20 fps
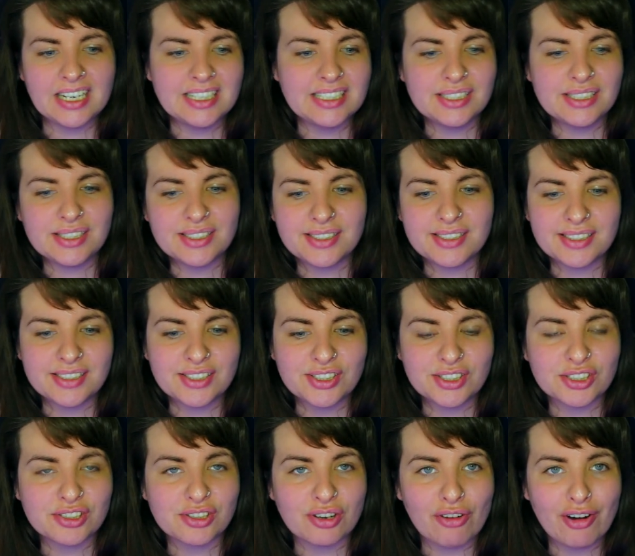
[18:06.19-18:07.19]
it just it's
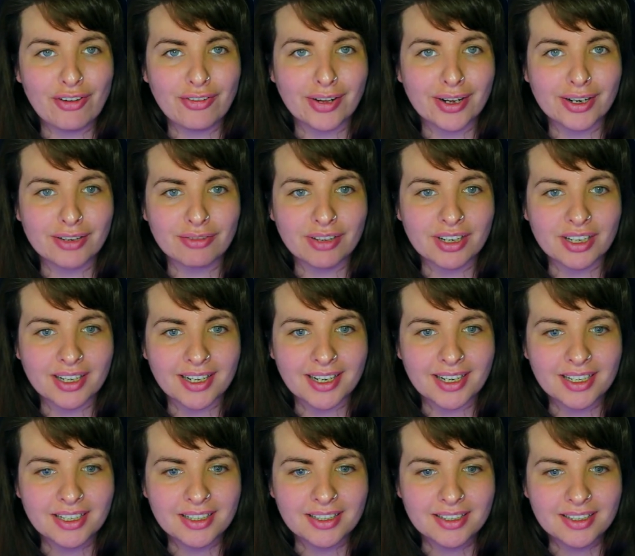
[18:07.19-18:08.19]
just horrific,
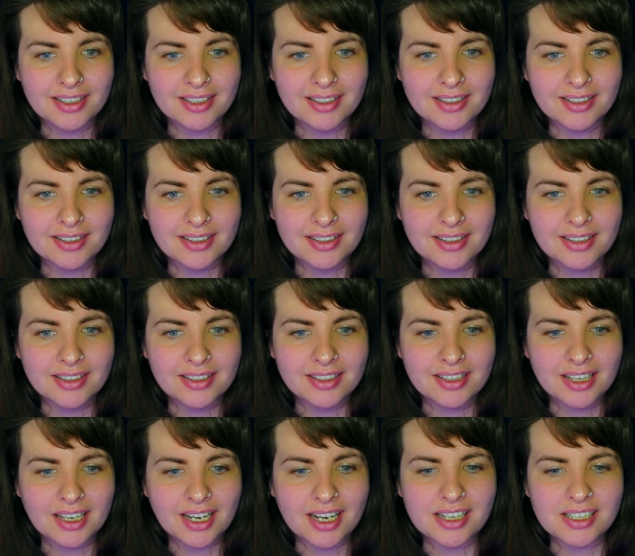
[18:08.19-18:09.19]
really.
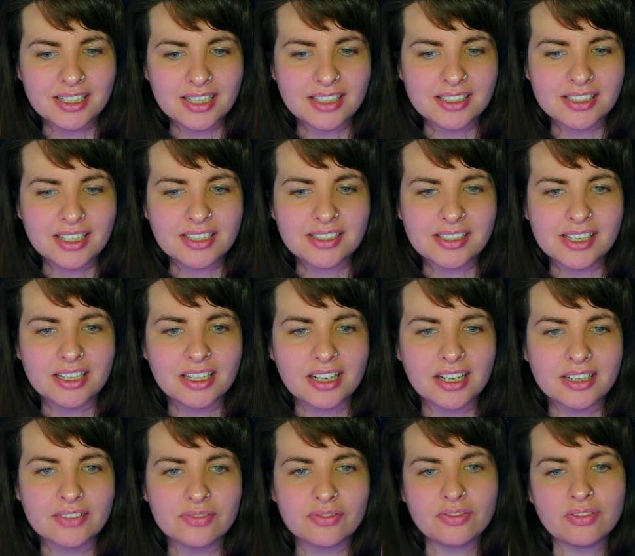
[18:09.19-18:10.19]
And as I said,
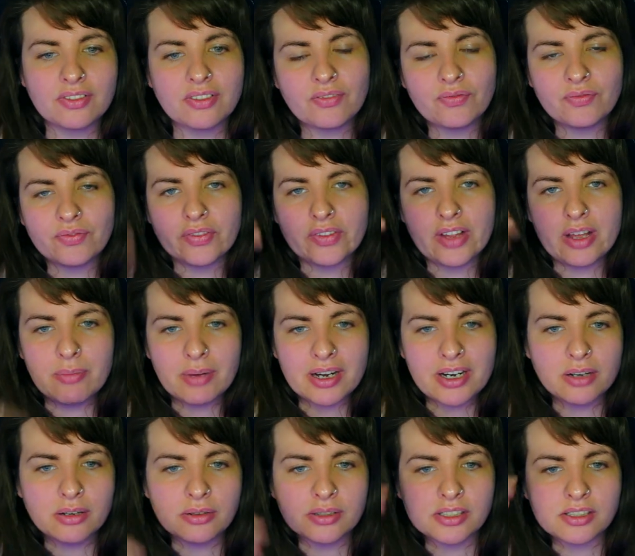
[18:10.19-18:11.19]
like in
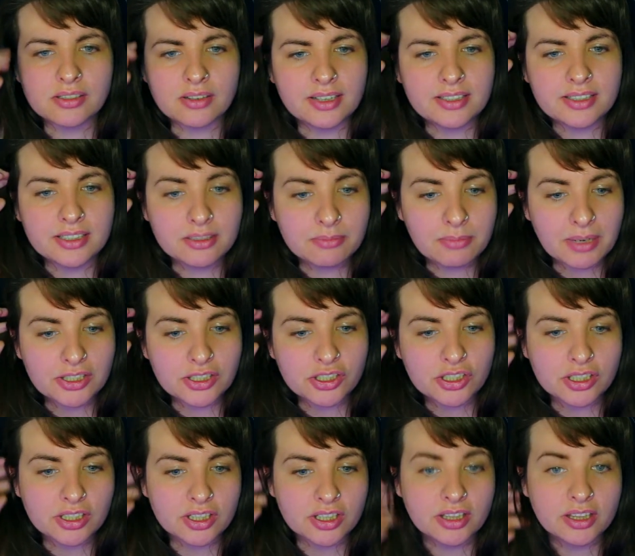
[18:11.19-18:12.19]
my notes, I didn't
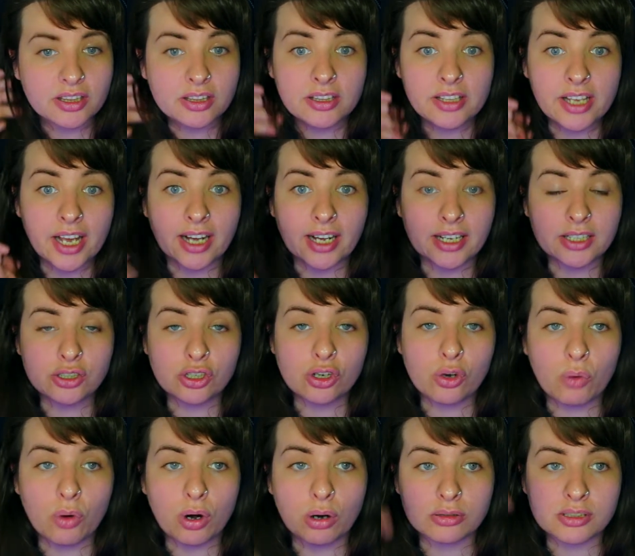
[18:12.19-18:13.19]
mention. Yeah, it
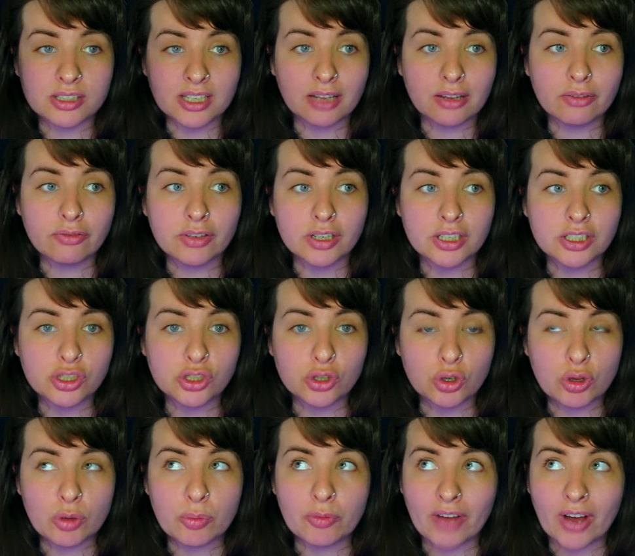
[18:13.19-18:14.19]
took a while to get the footage
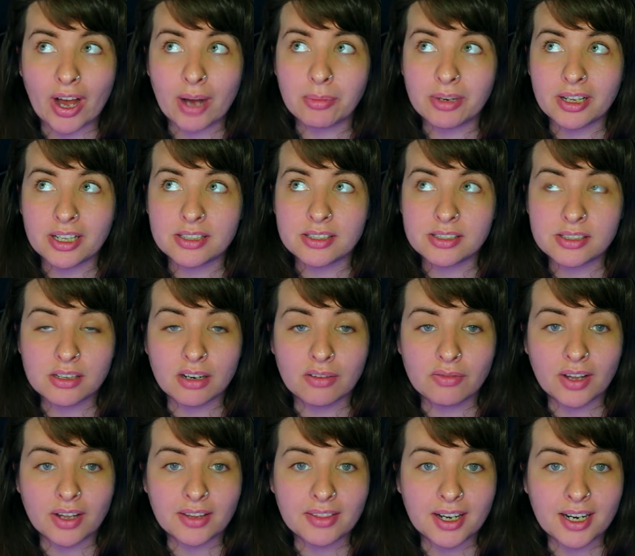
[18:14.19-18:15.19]
to the family and
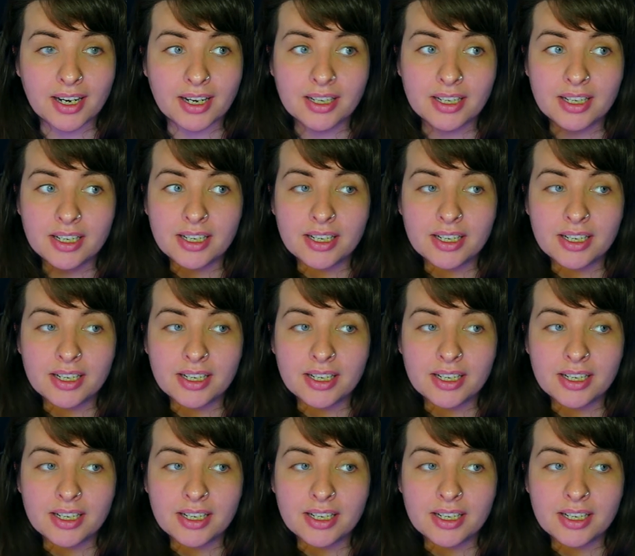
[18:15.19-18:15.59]
stuff like that